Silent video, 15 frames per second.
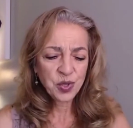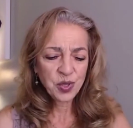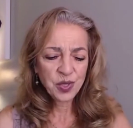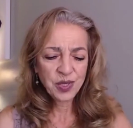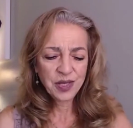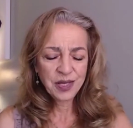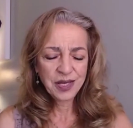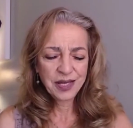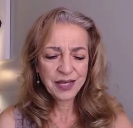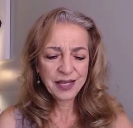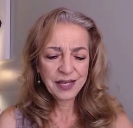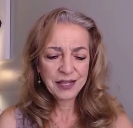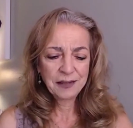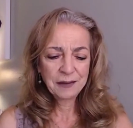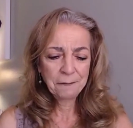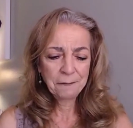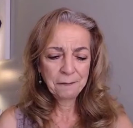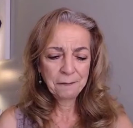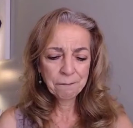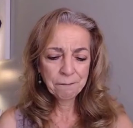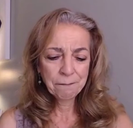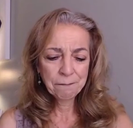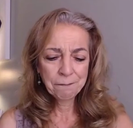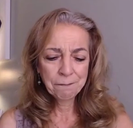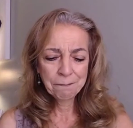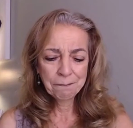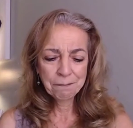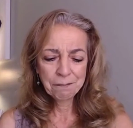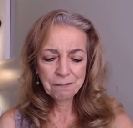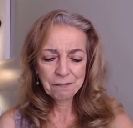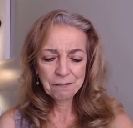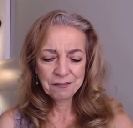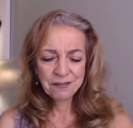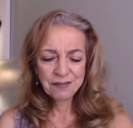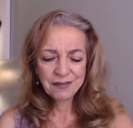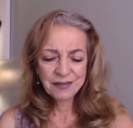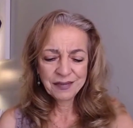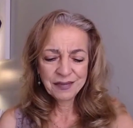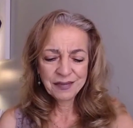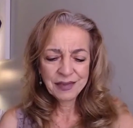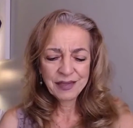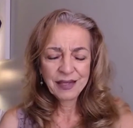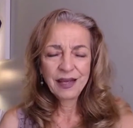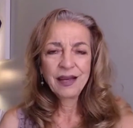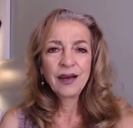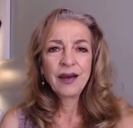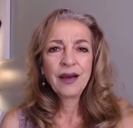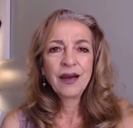(no one is talking)